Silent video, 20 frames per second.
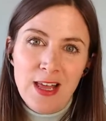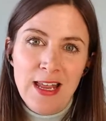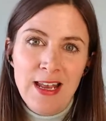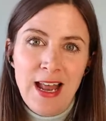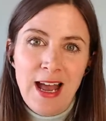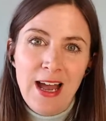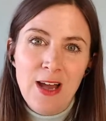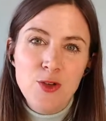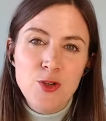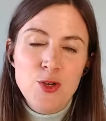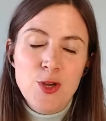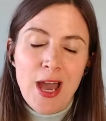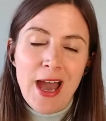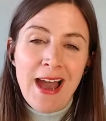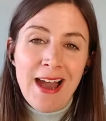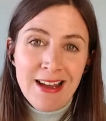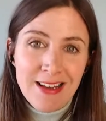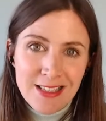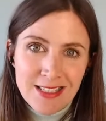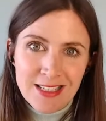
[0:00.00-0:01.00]
and how you
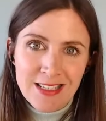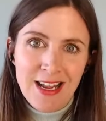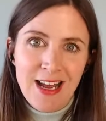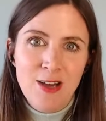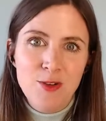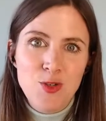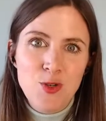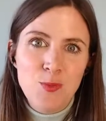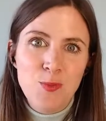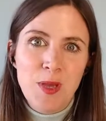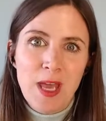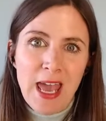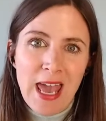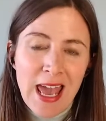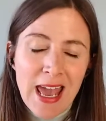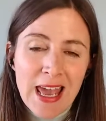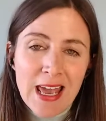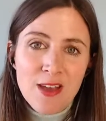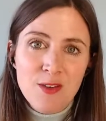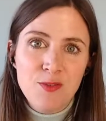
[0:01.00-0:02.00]
act, and how you
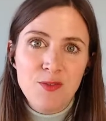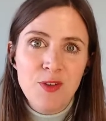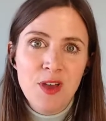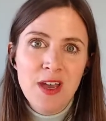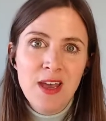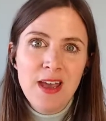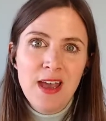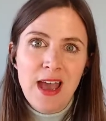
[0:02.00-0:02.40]
behave,